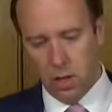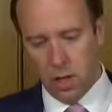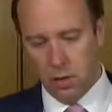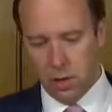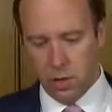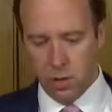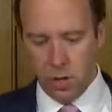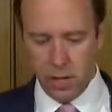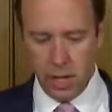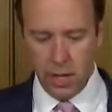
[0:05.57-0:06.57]
Downing
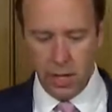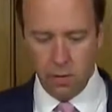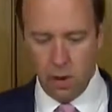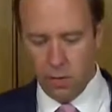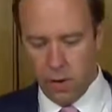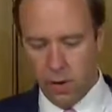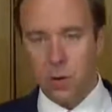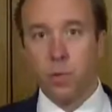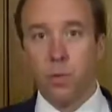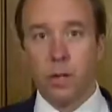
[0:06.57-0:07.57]
Street Daily
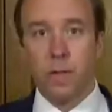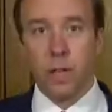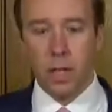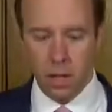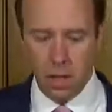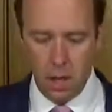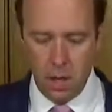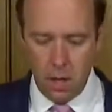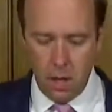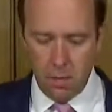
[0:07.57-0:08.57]
Coronavirus Briefing.
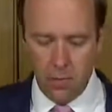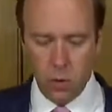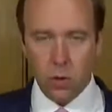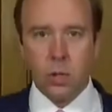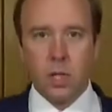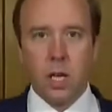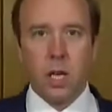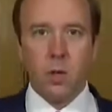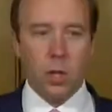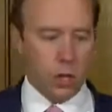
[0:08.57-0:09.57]
Before
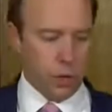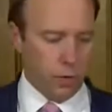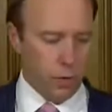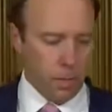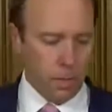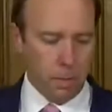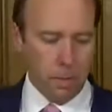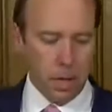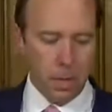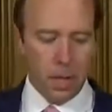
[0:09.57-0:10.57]
taking questions from the
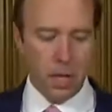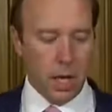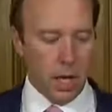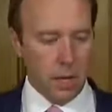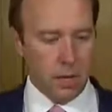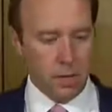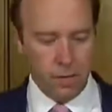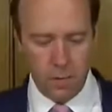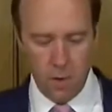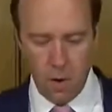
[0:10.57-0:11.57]
public and
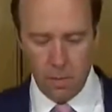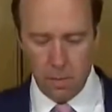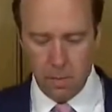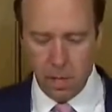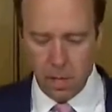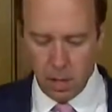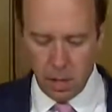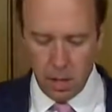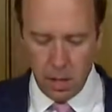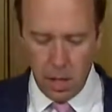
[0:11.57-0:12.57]
from the
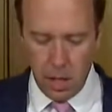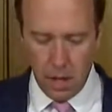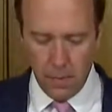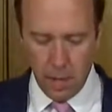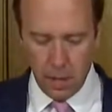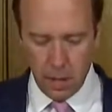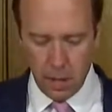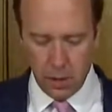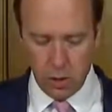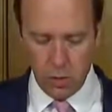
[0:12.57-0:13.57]
media, I'd
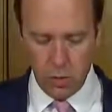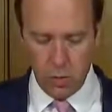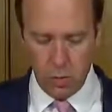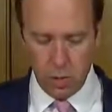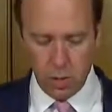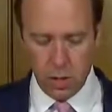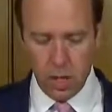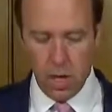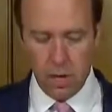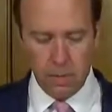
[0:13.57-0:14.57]
like to
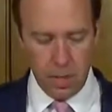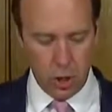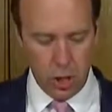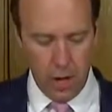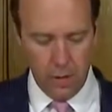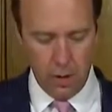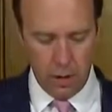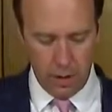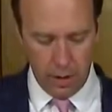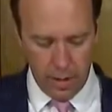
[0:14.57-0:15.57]
start by
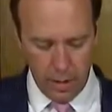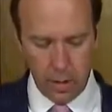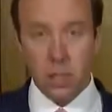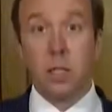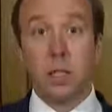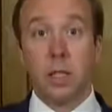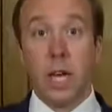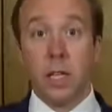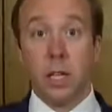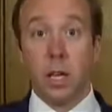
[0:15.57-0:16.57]
sharing the latest
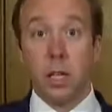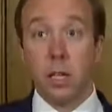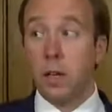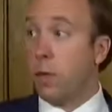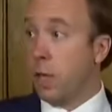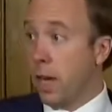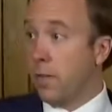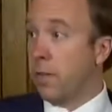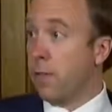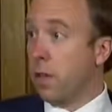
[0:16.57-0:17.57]
data. If we could
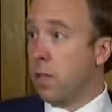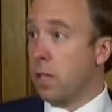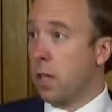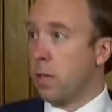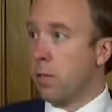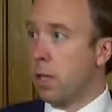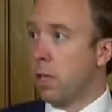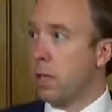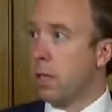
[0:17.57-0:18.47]
have the first slide, please.